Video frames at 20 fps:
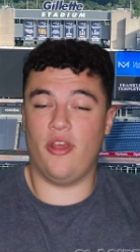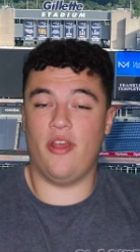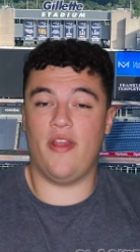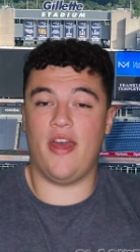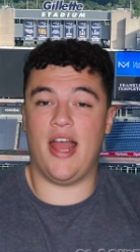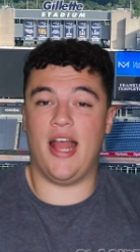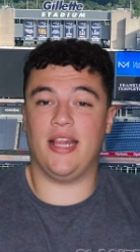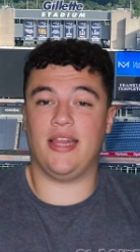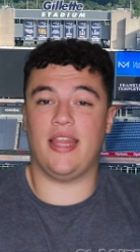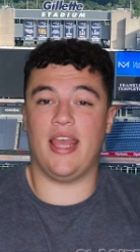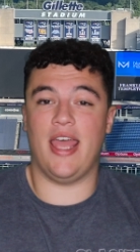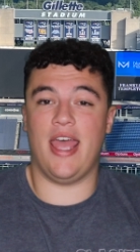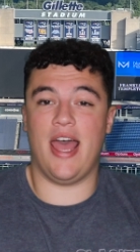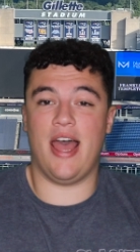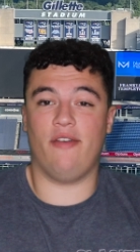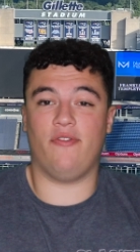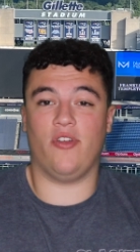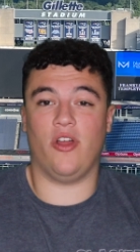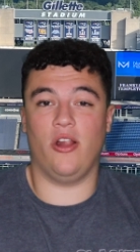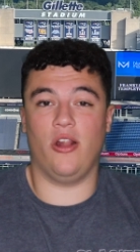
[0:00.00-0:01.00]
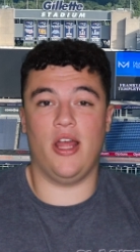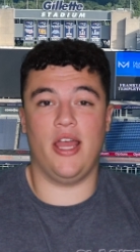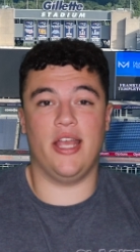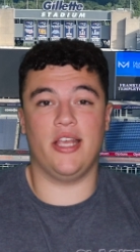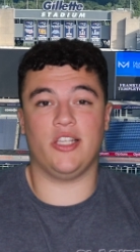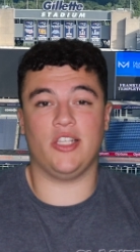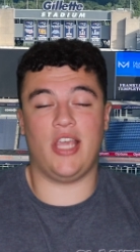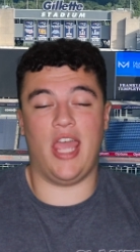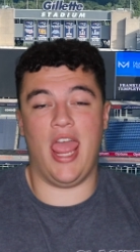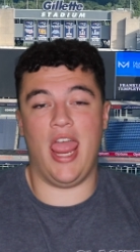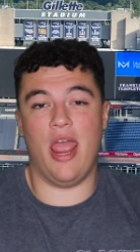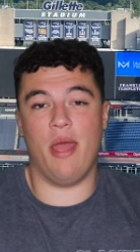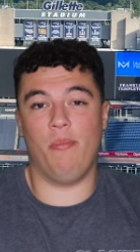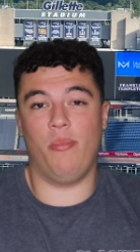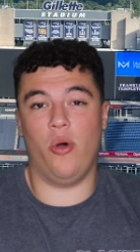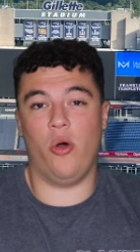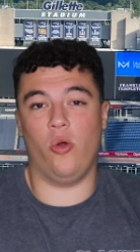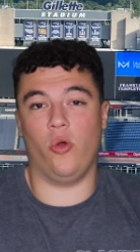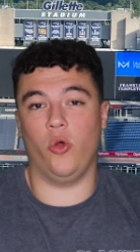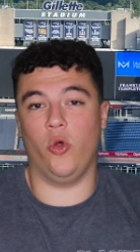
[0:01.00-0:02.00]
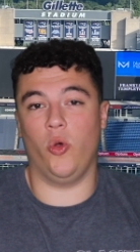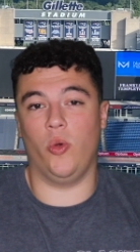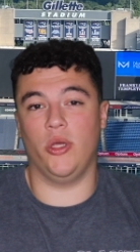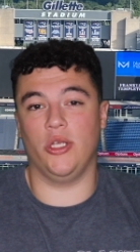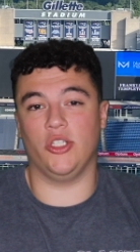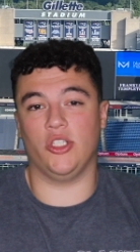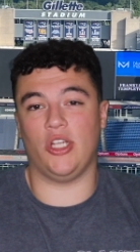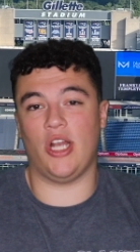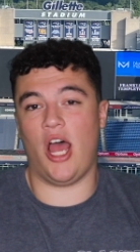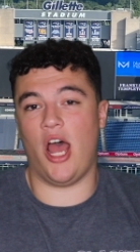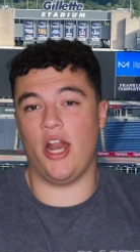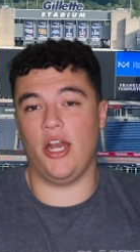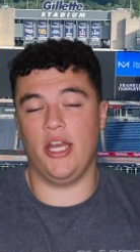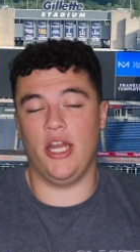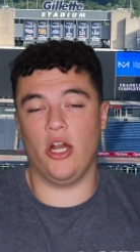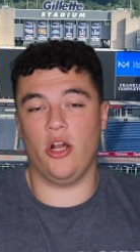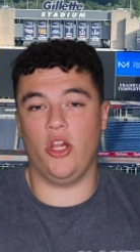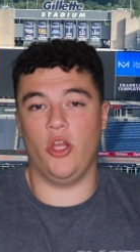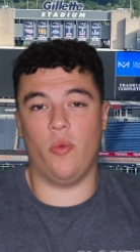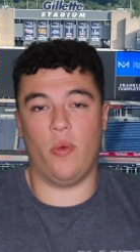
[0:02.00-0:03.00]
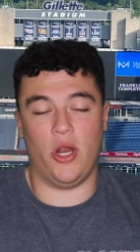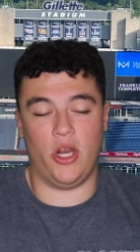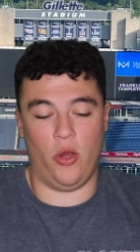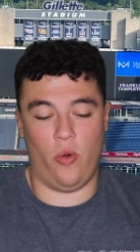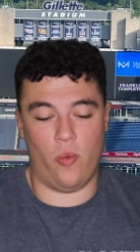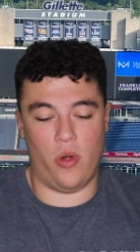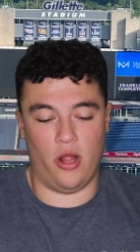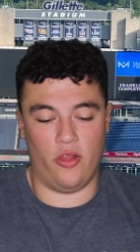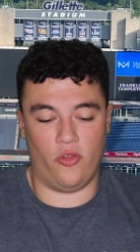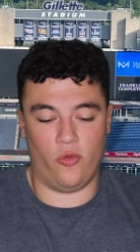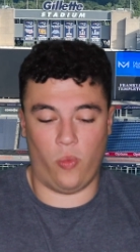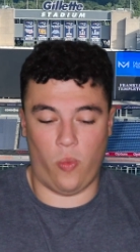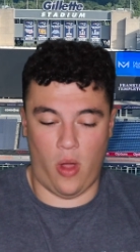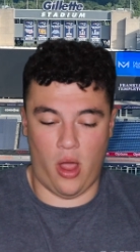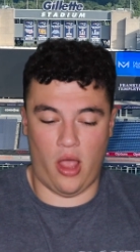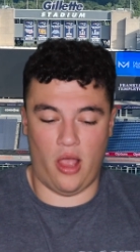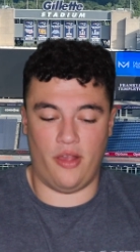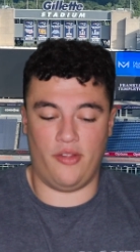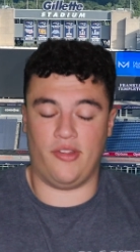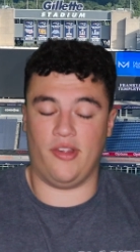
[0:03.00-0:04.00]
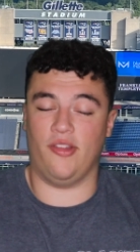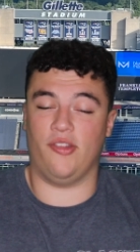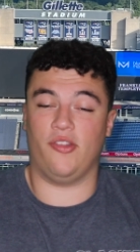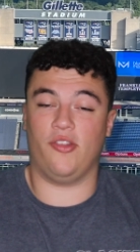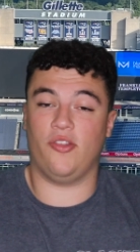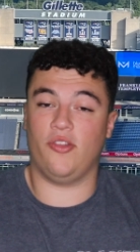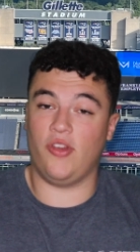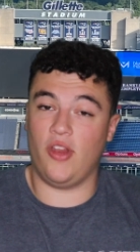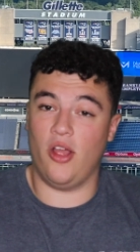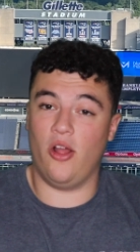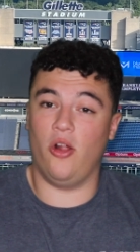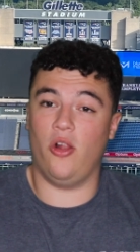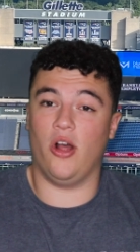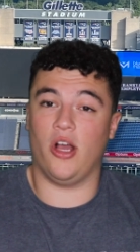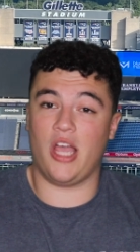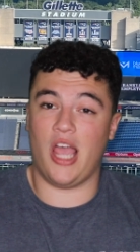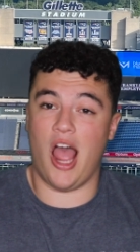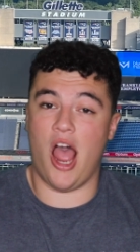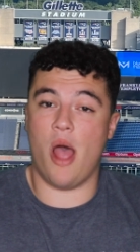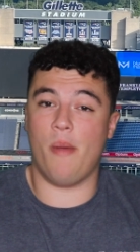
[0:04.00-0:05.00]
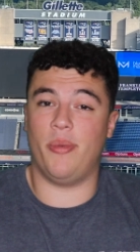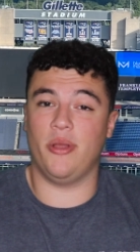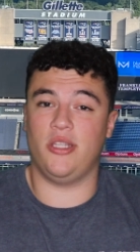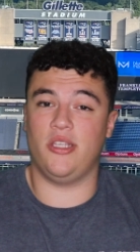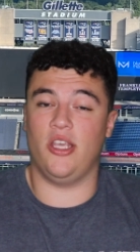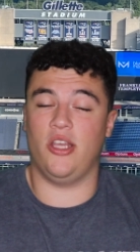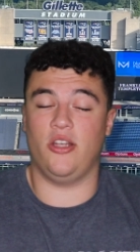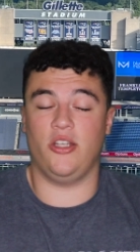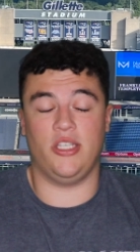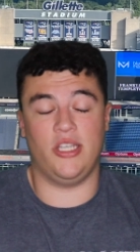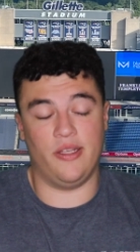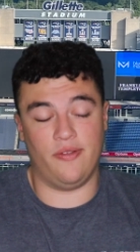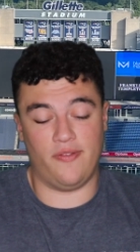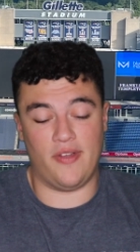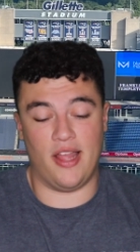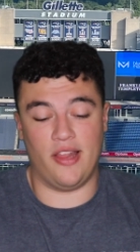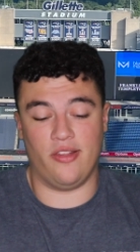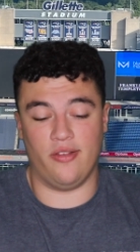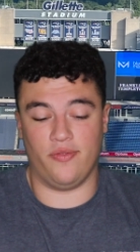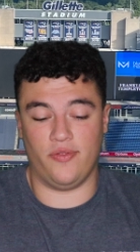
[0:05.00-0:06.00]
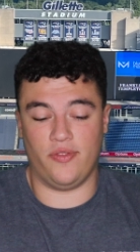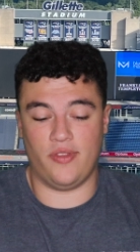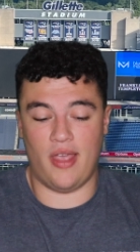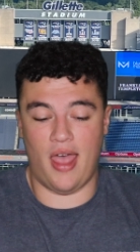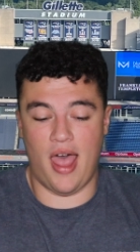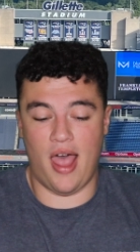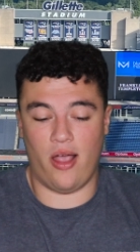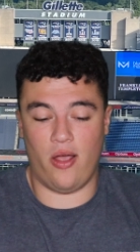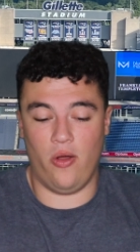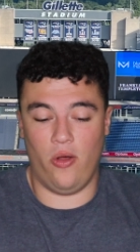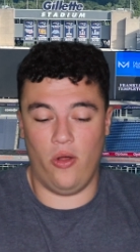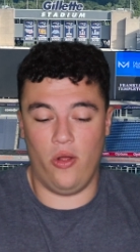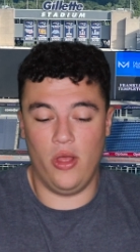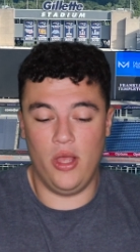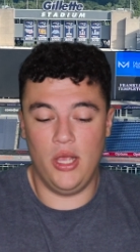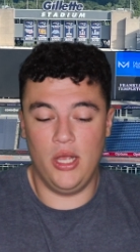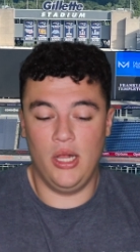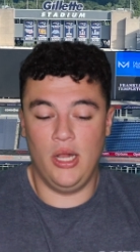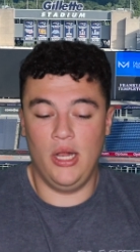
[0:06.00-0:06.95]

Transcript: than that, they have Calais Campbell, who is not nearly what he once was, is still a competent defensive tackle,